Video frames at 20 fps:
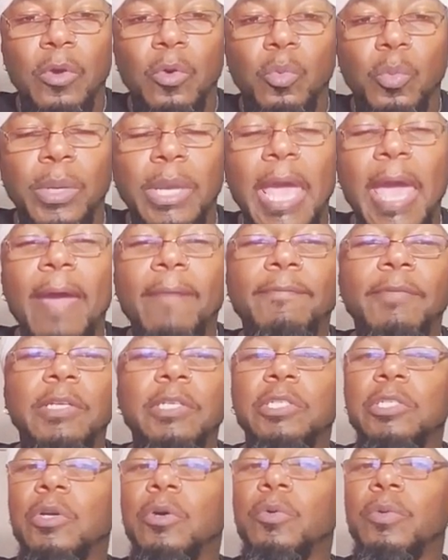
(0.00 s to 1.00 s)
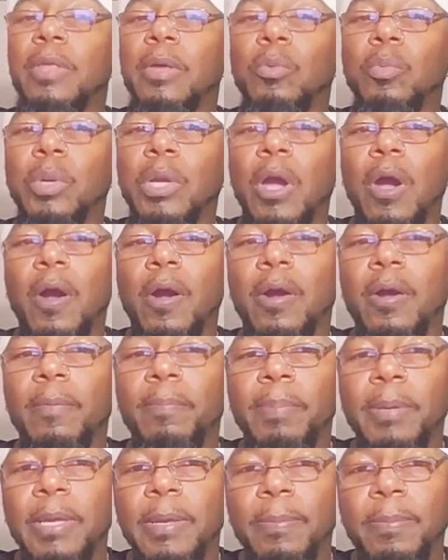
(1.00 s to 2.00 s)
We have to show that we are a
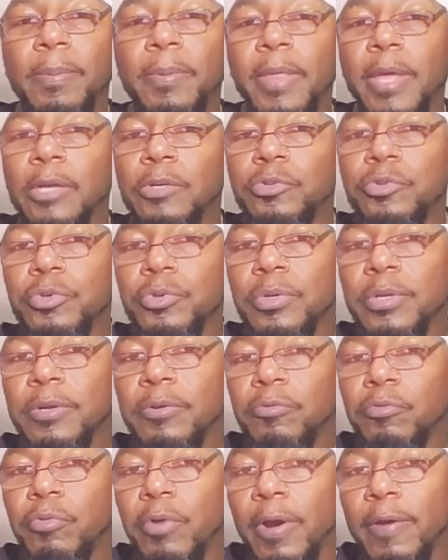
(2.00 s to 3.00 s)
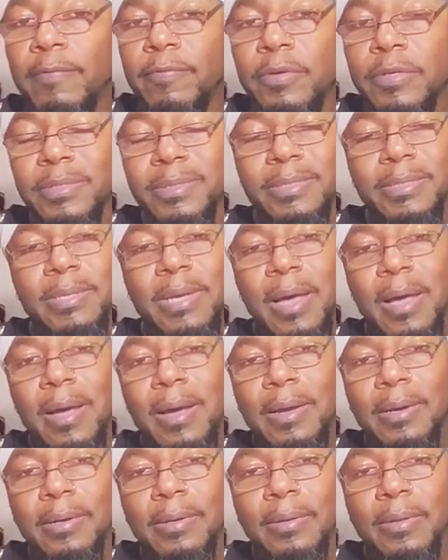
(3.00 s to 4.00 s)
people that truly reverence
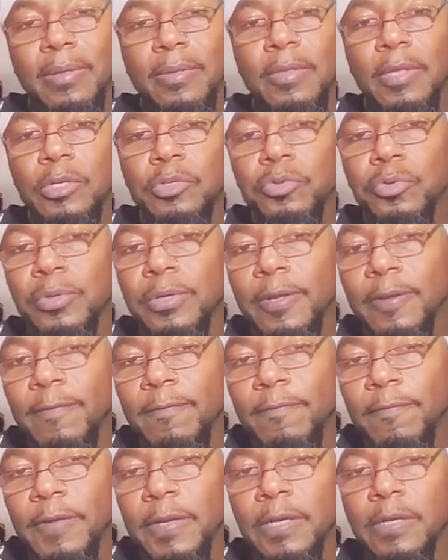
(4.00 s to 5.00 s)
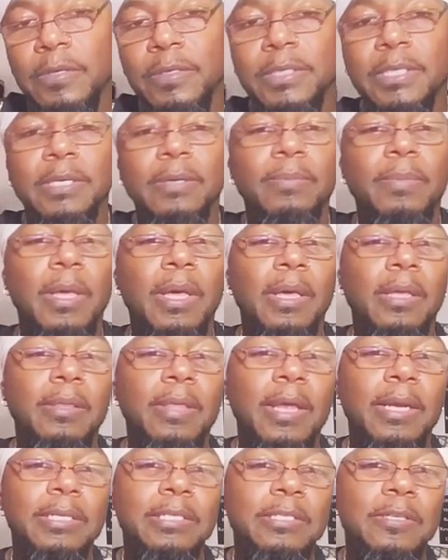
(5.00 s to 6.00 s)
God, that truly fears Him, that,
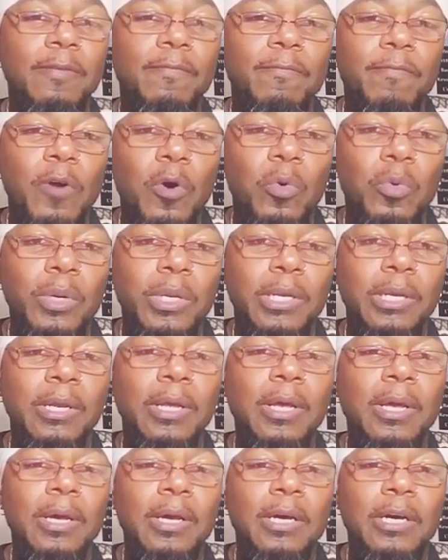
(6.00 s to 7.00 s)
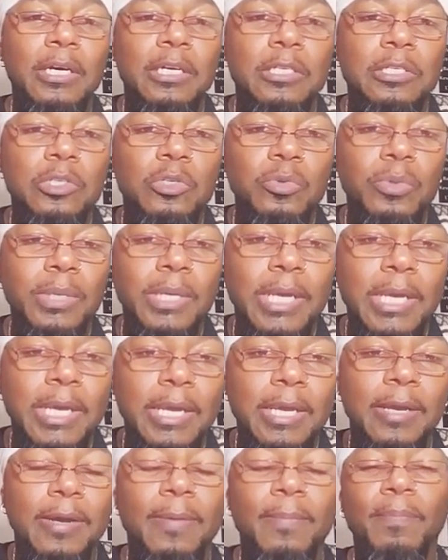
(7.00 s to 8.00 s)
that is devoted unto
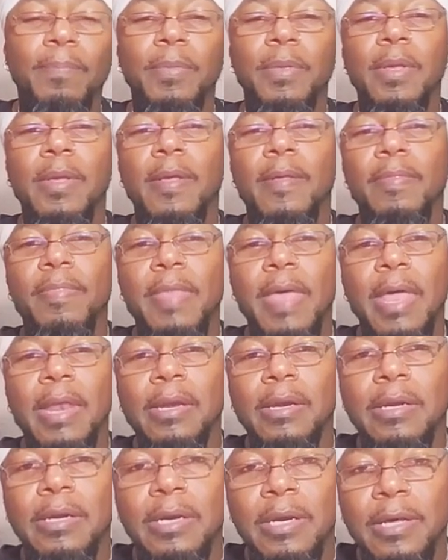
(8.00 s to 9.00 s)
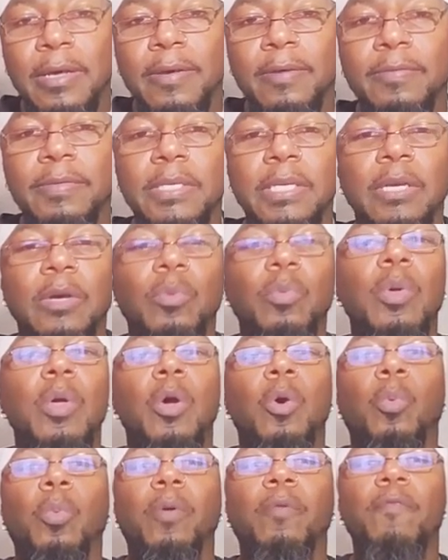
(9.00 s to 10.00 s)
Him, that loves Him
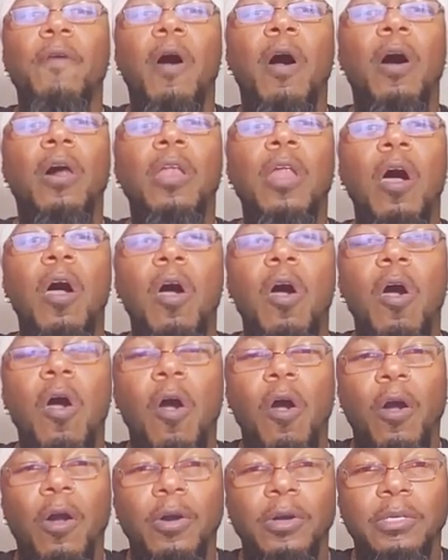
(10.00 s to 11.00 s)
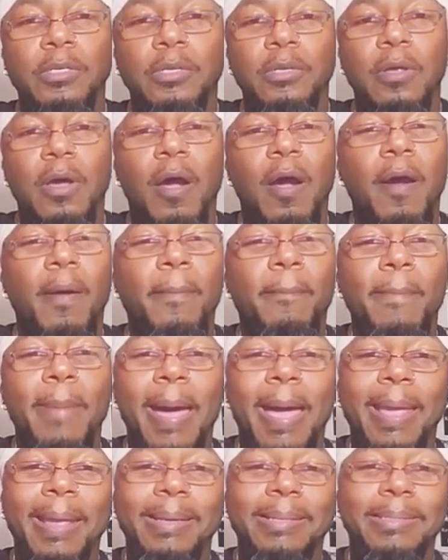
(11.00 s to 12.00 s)
with all our heart, our
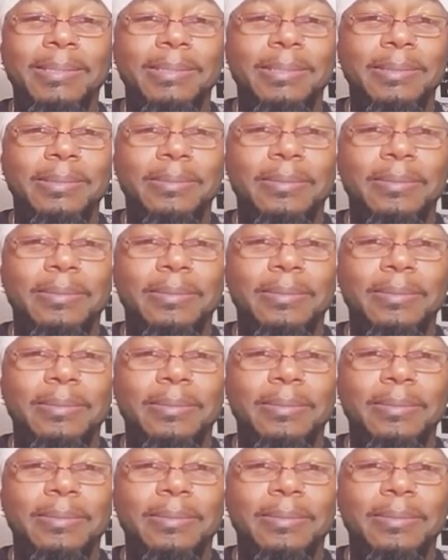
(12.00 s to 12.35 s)
might,